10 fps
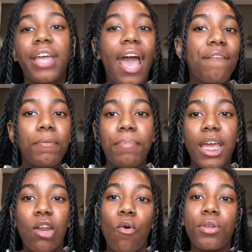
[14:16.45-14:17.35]
They haven't
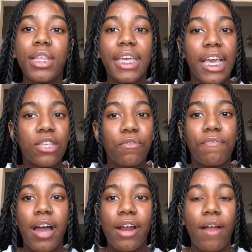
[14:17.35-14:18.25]
been on the Kicks on
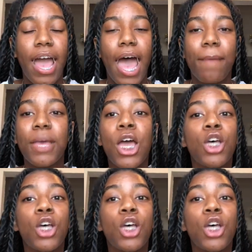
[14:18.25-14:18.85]
Fire app,